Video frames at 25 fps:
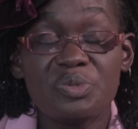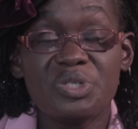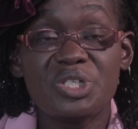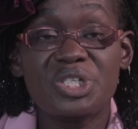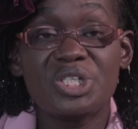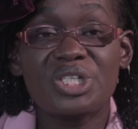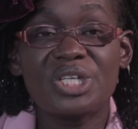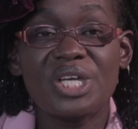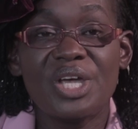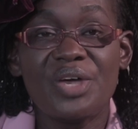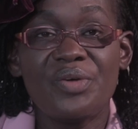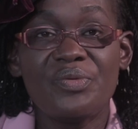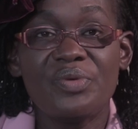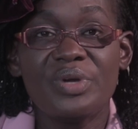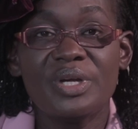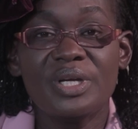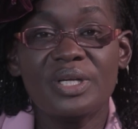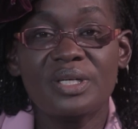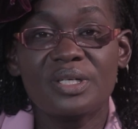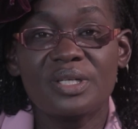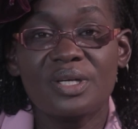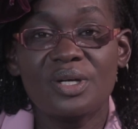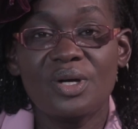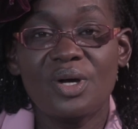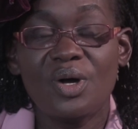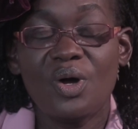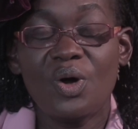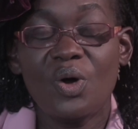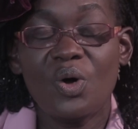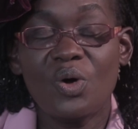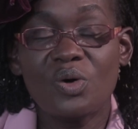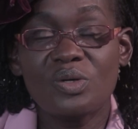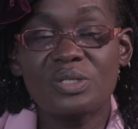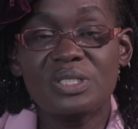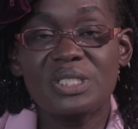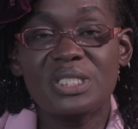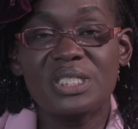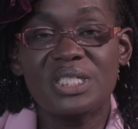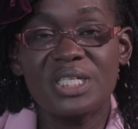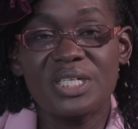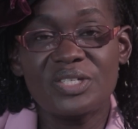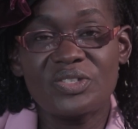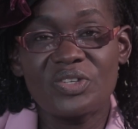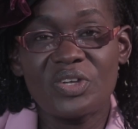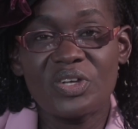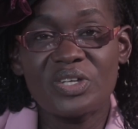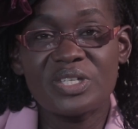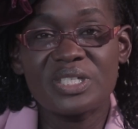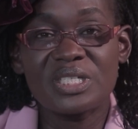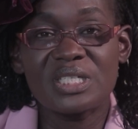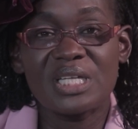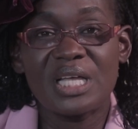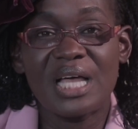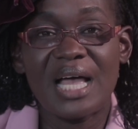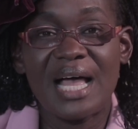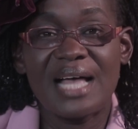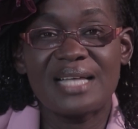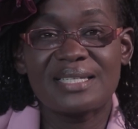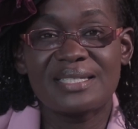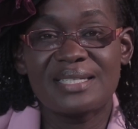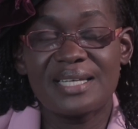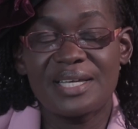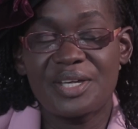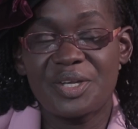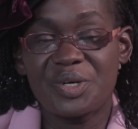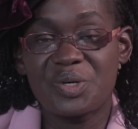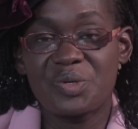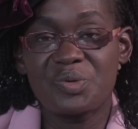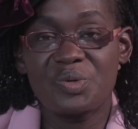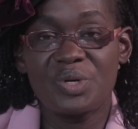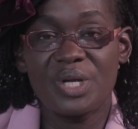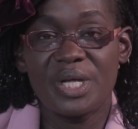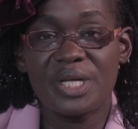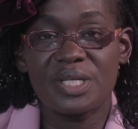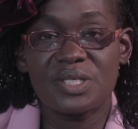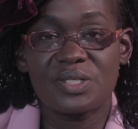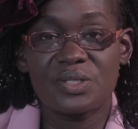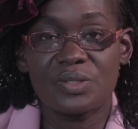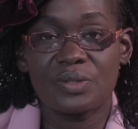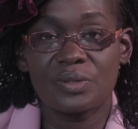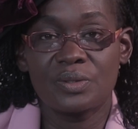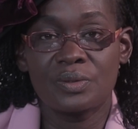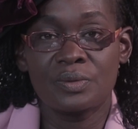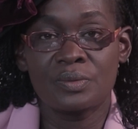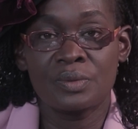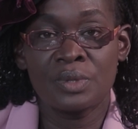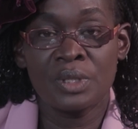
be sharing on Jesus as the creator.